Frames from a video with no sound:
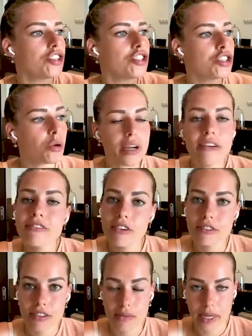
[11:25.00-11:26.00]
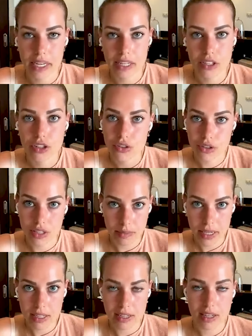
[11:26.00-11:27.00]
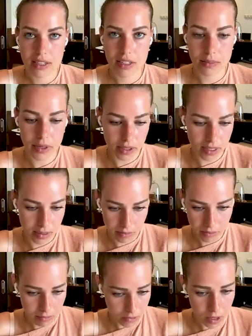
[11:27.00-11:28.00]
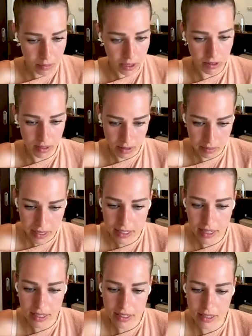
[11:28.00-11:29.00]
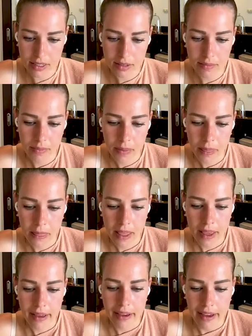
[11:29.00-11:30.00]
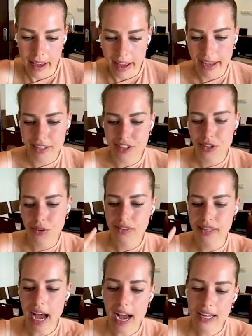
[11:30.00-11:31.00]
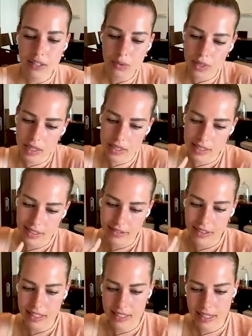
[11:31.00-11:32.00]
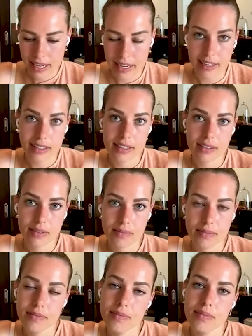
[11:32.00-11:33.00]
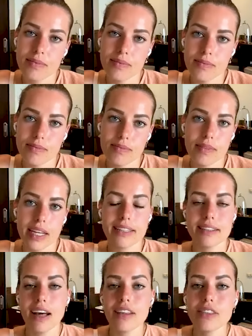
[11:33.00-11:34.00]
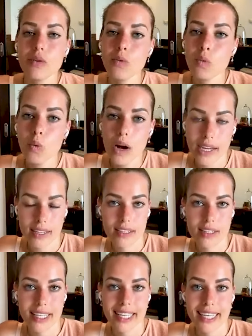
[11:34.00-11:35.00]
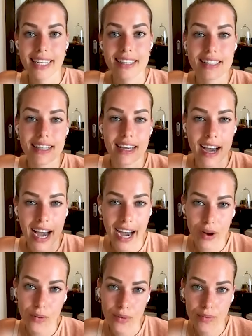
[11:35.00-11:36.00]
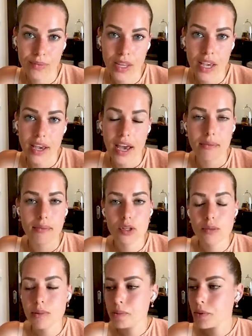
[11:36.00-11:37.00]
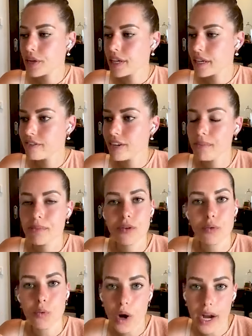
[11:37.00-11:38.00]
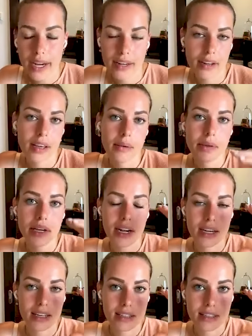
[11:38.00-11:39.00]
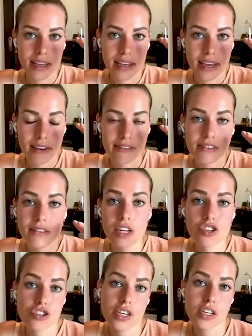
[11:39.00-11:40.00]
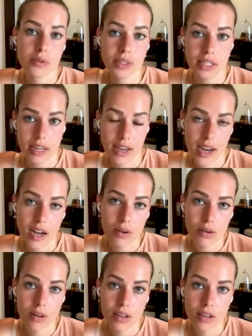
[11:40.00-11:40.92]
joyful for me to do this business, to build this to build this business. And so that's what the difference is. It's not the what, it's the how. And most people give up the what because they get frustrated with the how.